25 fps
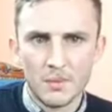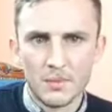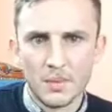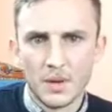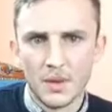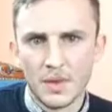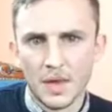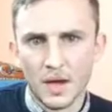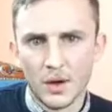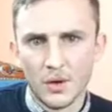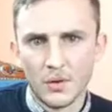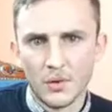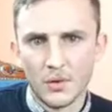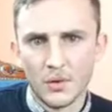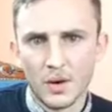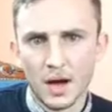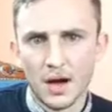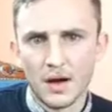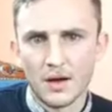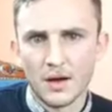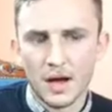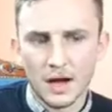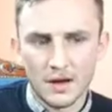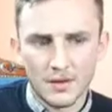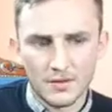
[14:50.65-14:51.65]
but now
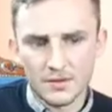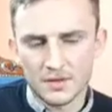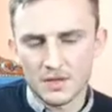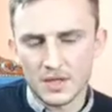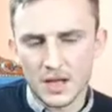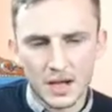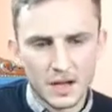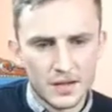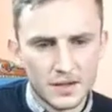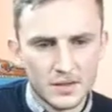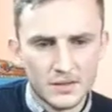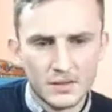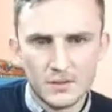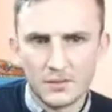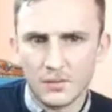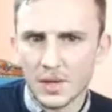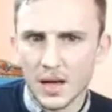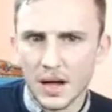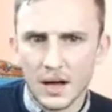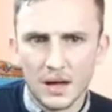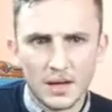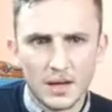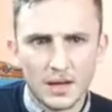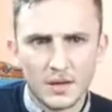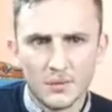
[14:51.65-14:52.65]

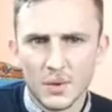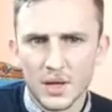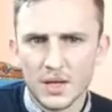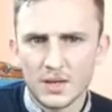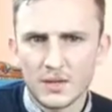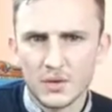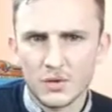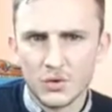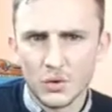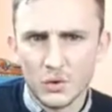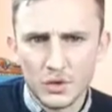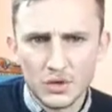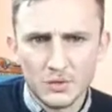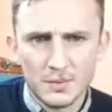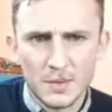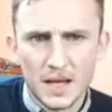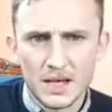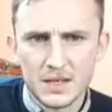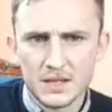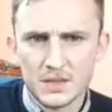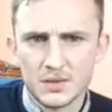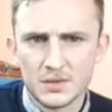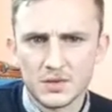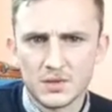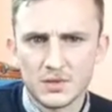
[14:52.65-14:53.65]
I went to
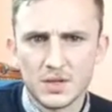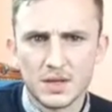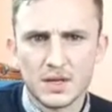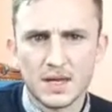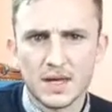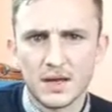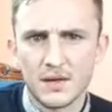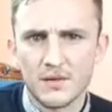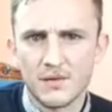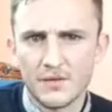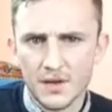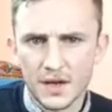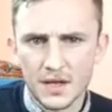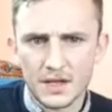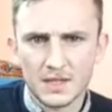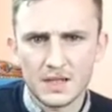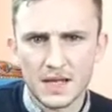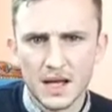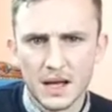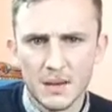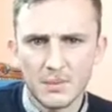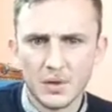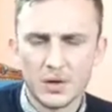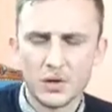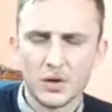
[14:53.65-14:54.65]
Toastmasters to kind of fix
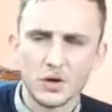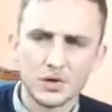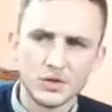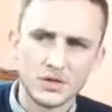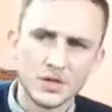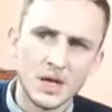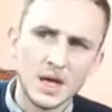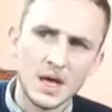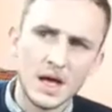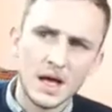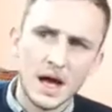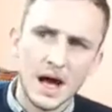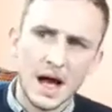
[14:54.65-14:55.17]
that, because